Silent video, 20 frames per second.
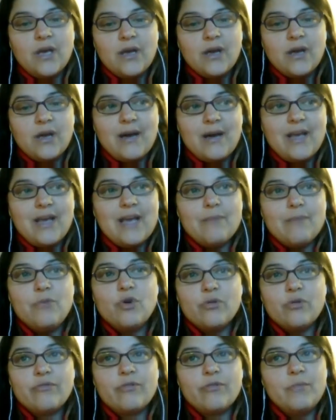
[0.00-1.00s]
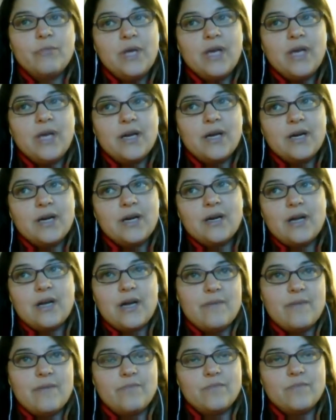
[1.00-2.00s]
I am not from
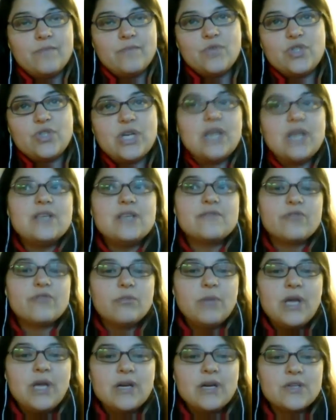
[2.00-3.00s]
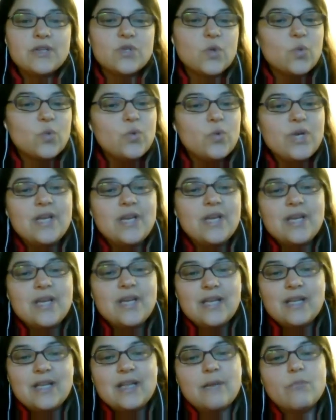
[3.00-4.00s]
here, Jay's from here, so we
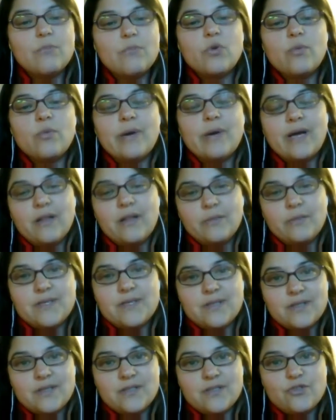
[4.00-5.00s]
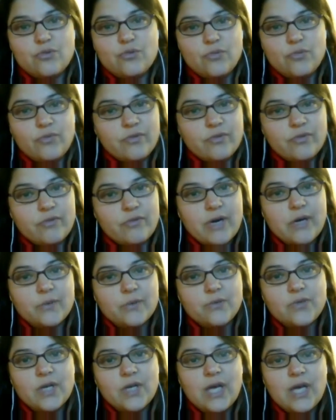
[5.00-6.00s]
needed a mobile business to move
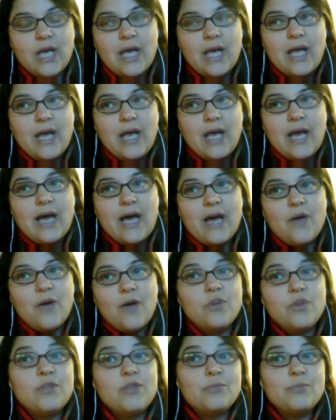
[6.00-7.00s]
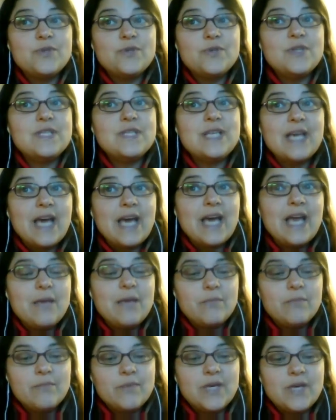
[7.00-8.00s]
around. And when the opportunity
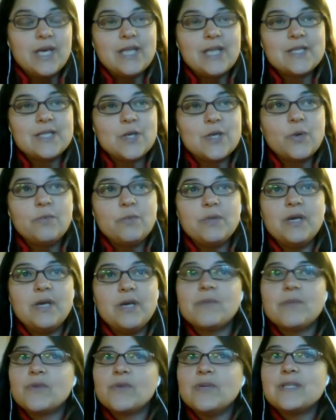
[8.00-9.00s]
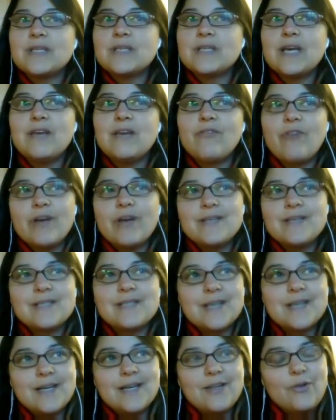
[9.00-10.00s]
came, he told me, Marisa, if I
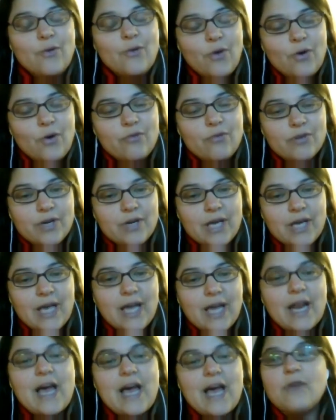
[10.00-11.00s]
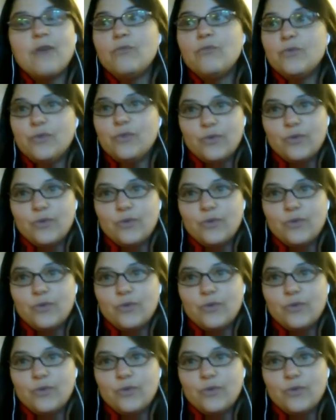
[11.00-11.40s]
started all over again, I would do